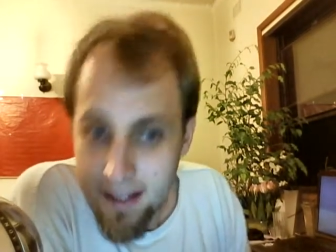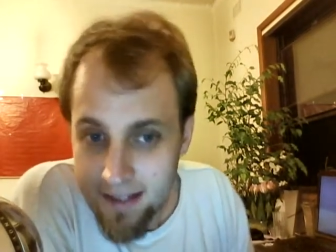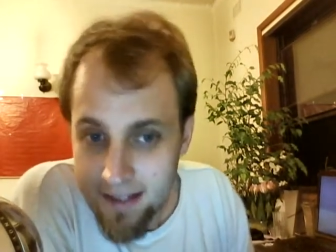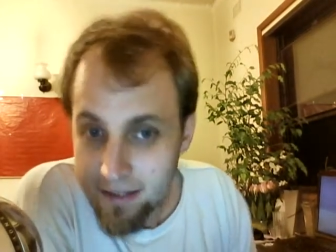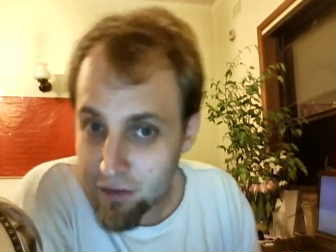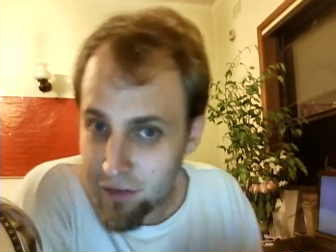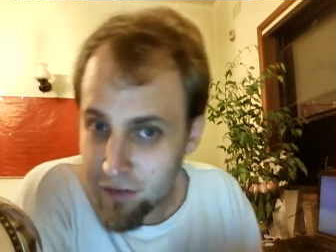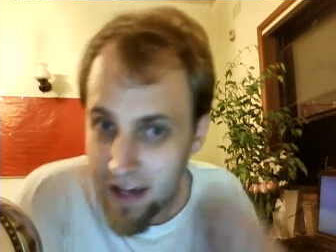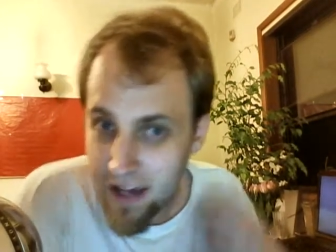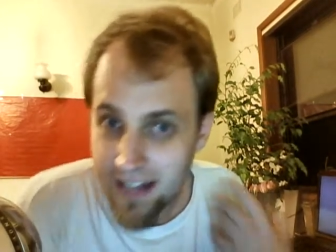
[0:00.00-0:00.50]

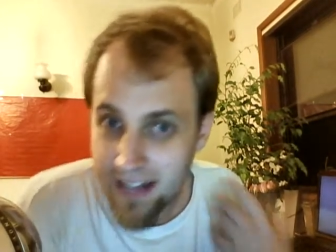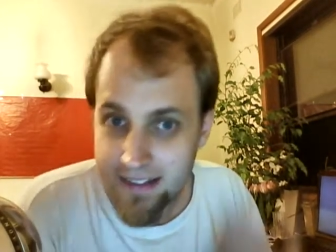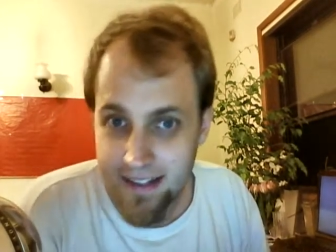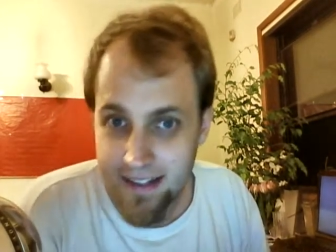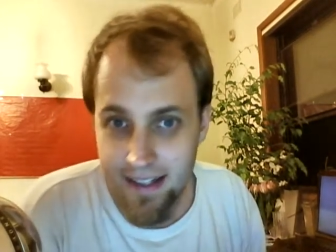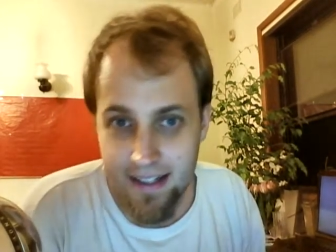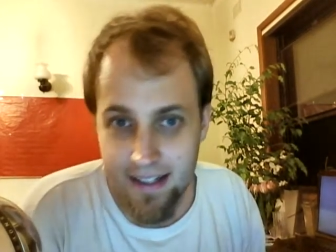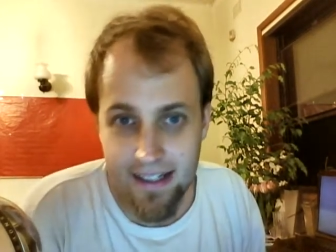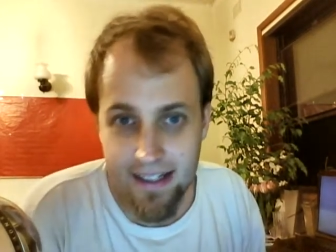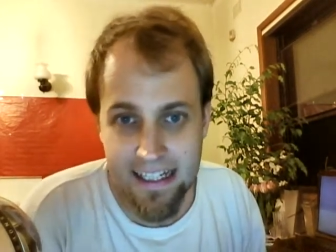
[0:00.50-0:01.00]
the fact
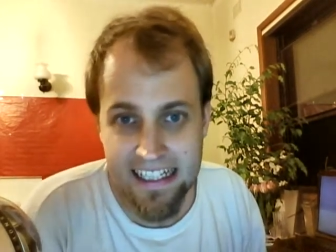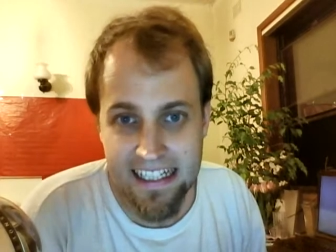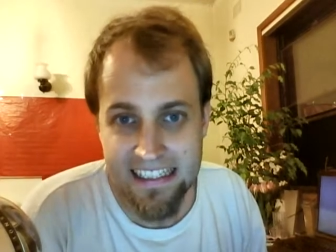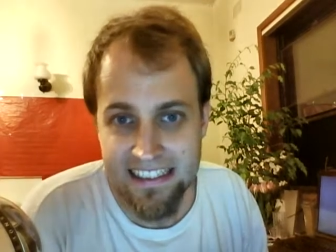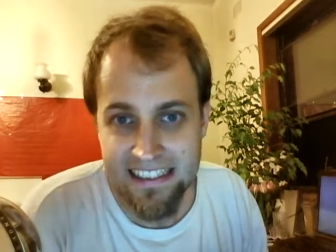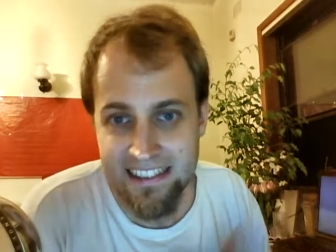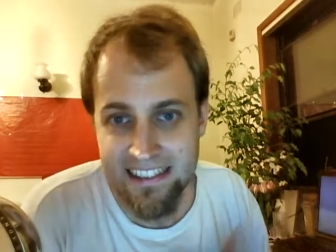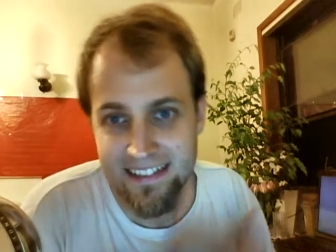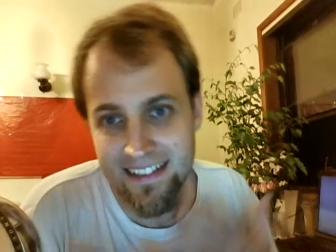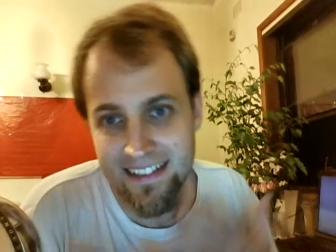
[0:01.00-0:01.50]
that
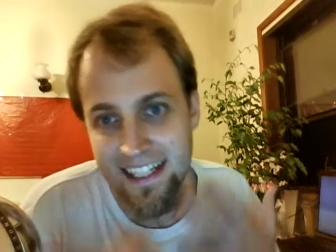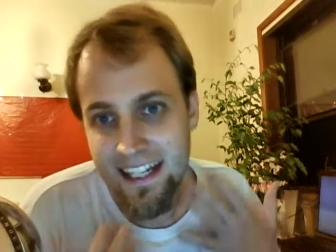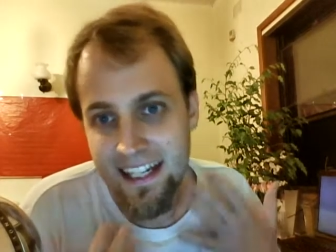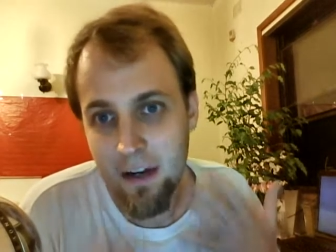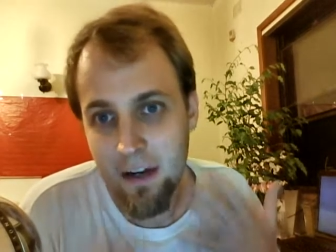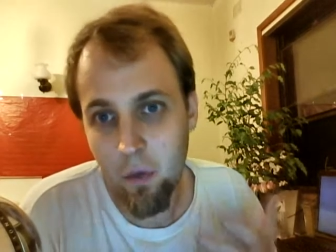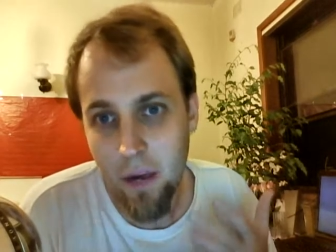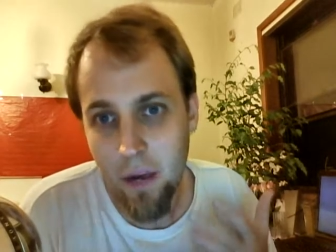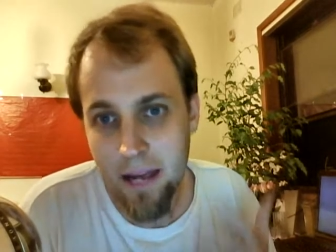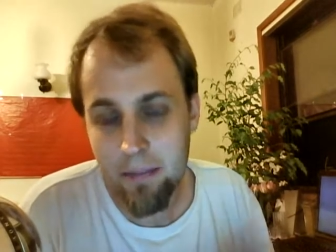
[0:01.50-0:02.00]
it's in
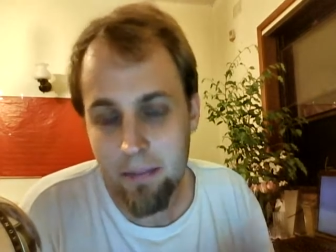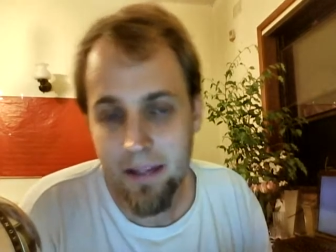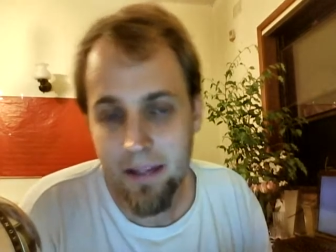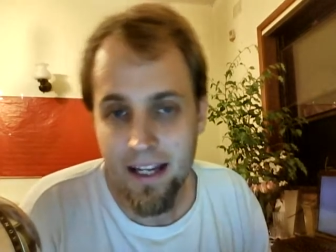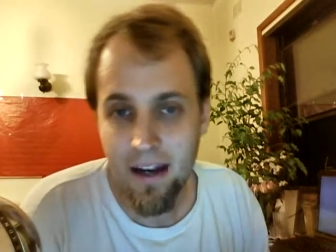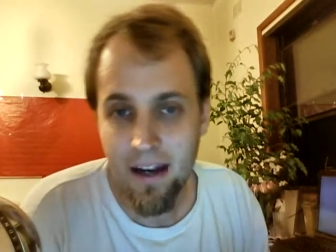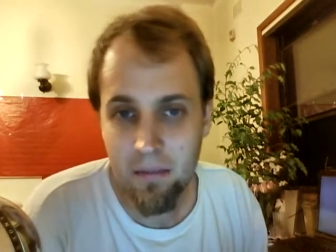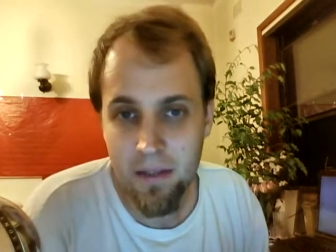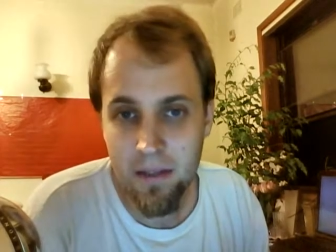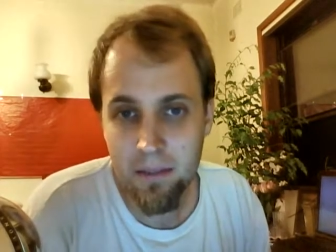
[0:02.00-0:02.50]
a way
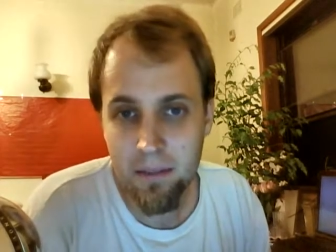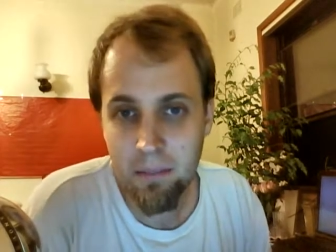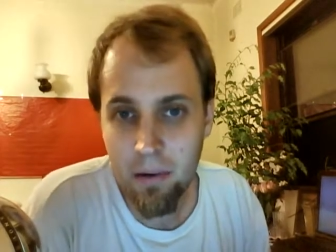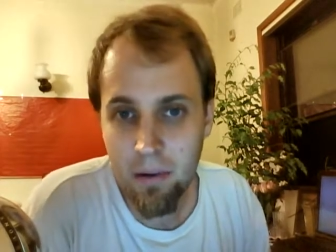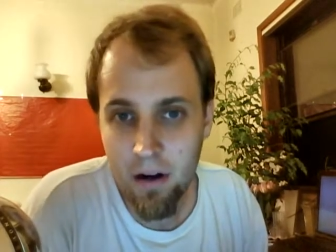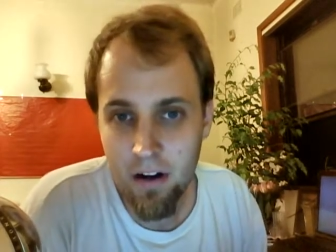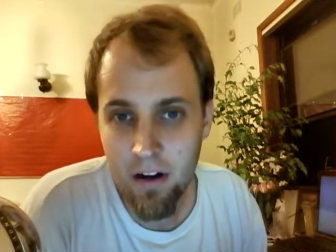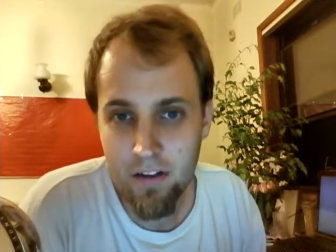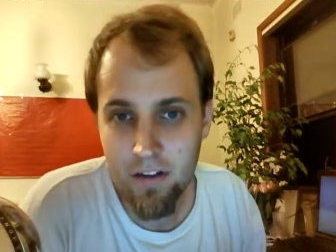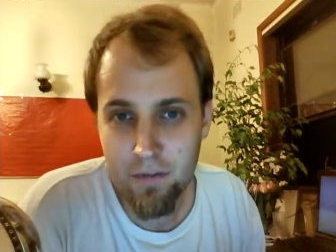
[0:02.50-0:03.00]
becoming
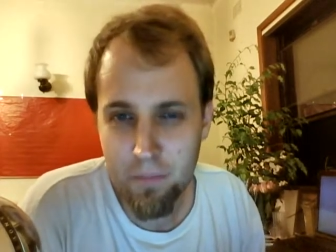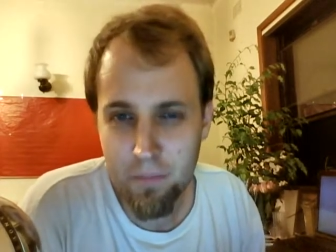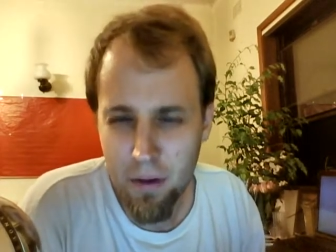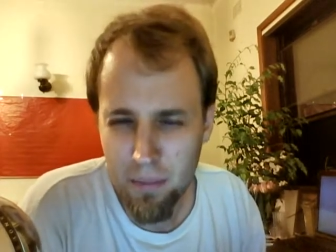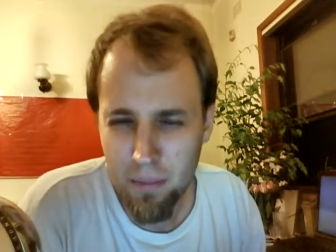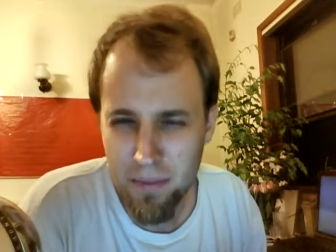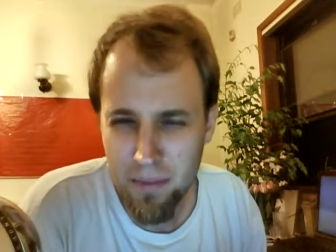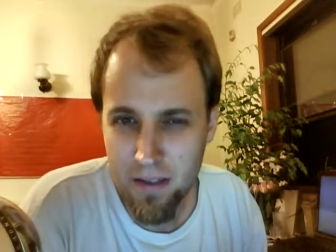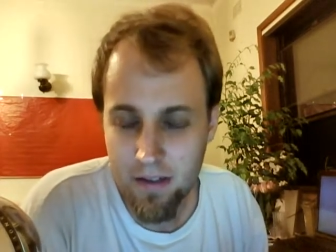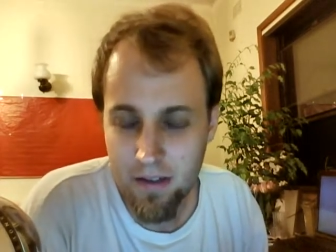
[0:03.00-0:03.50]
part of
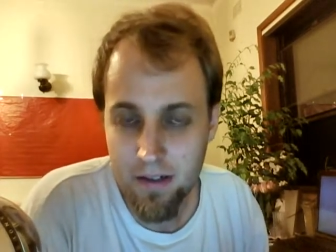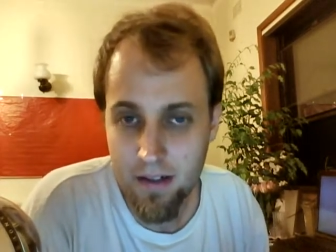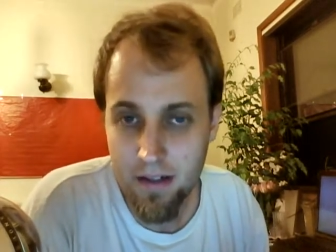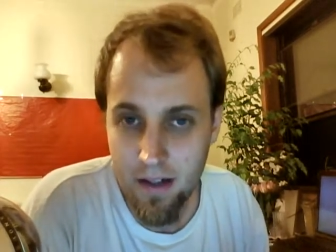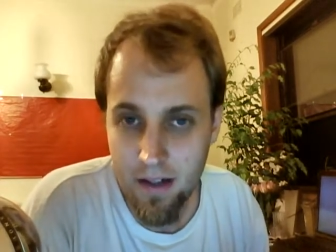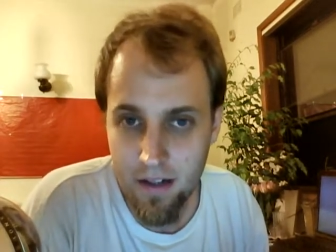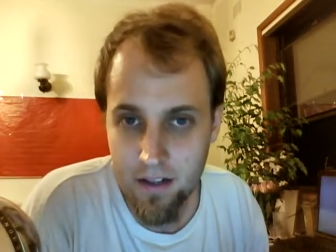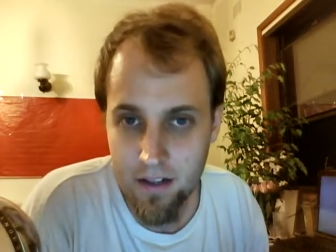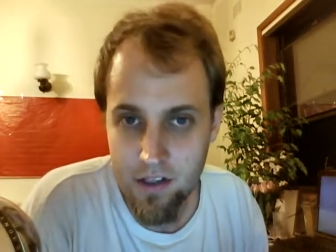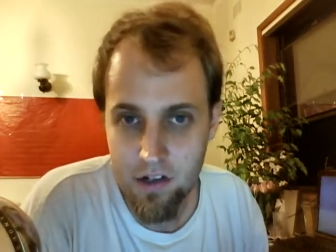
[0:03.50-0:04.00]
popular
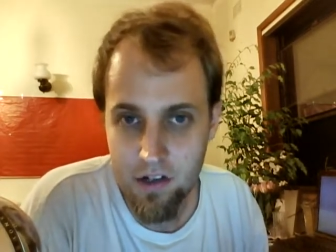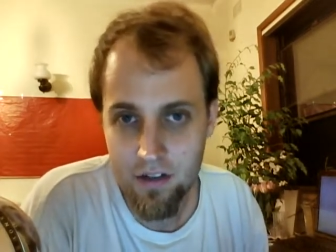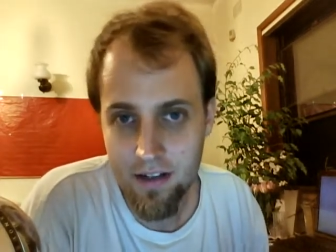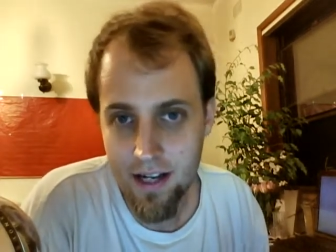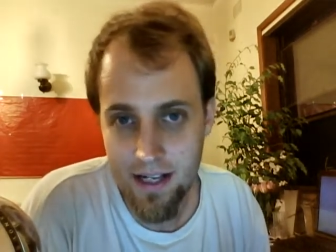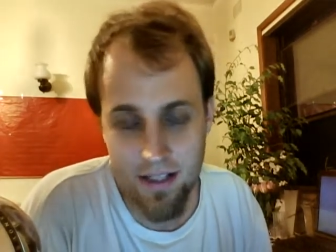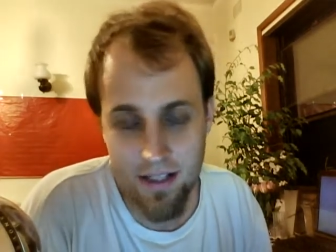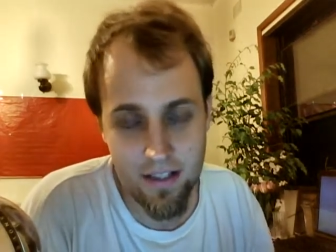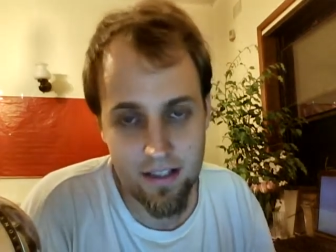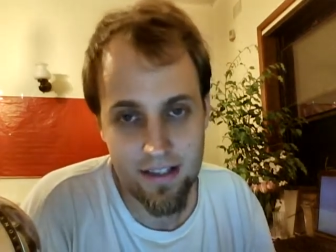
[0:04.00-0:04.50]
culture to
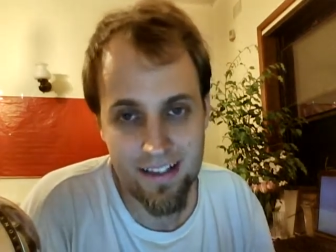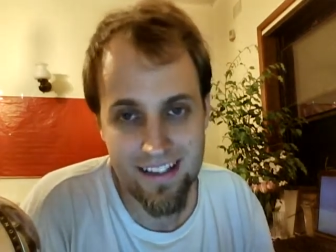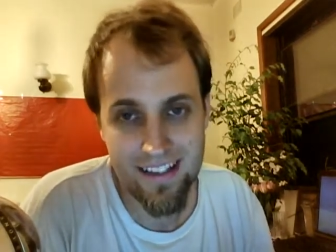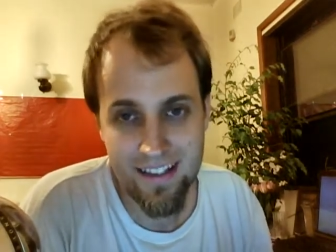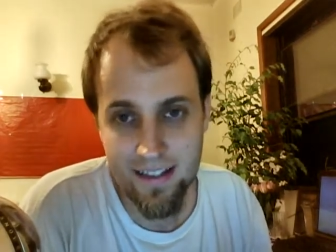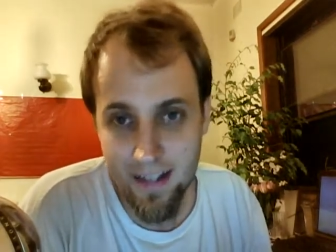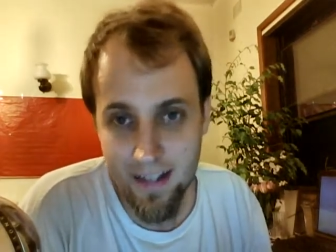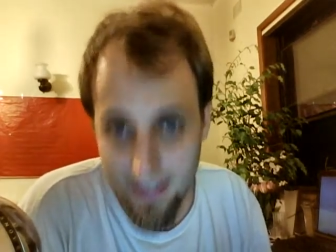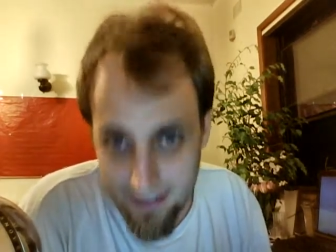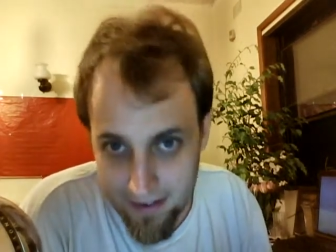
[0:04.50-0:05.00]
actually
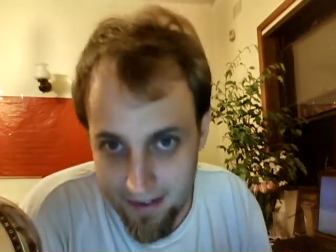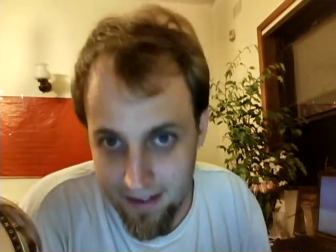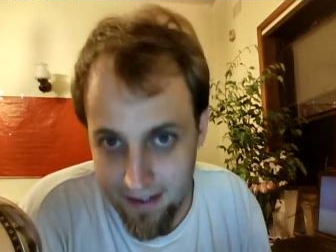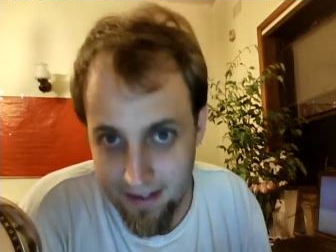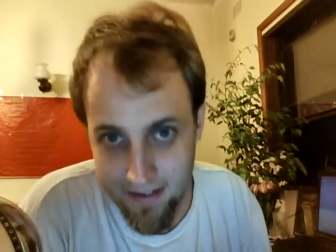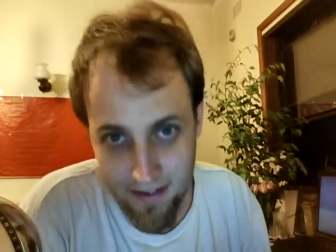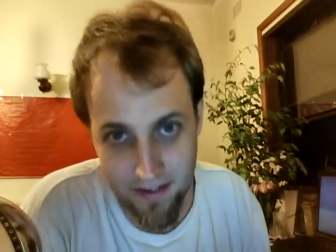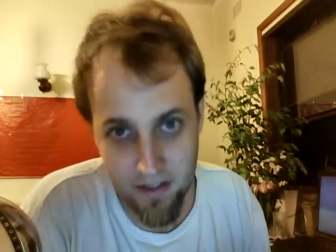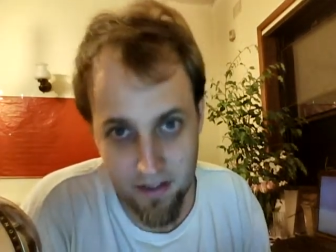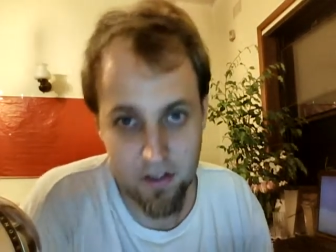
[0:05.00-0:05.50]
discuss
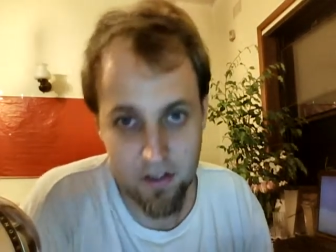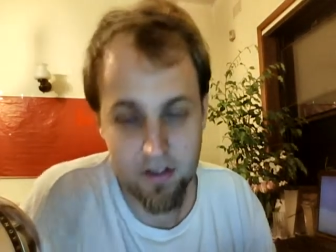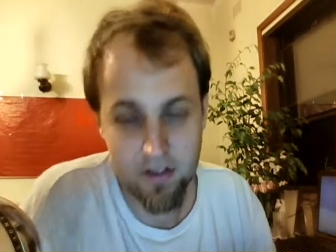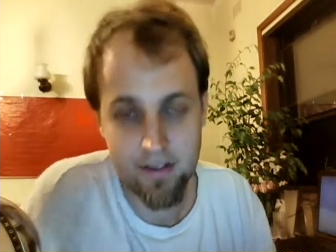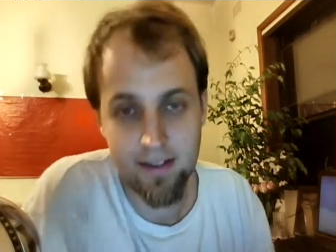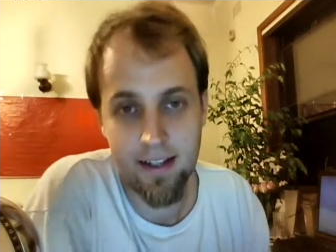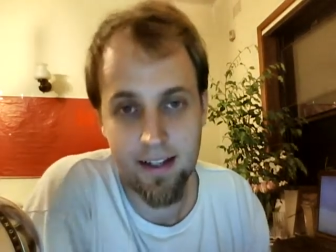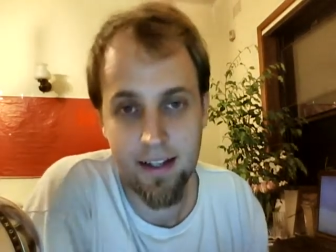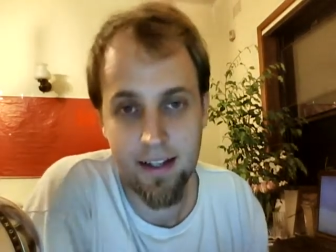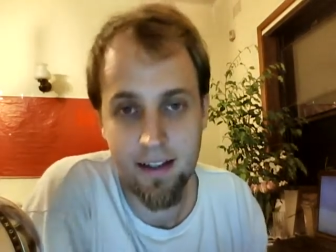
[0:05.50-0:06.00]
these issues
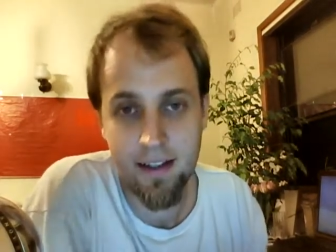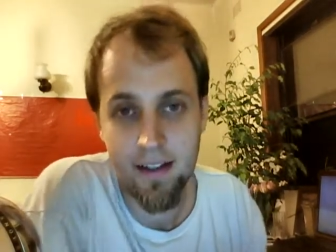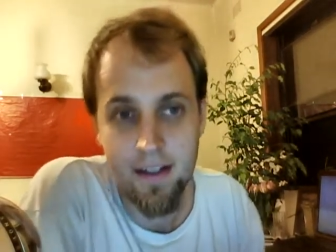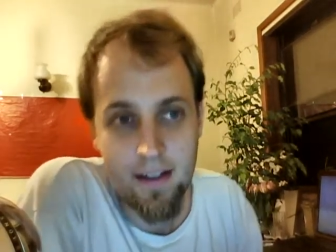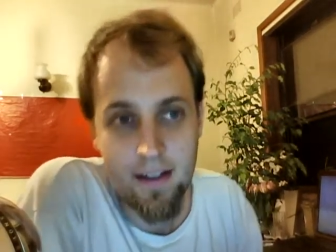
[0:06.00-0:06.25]
again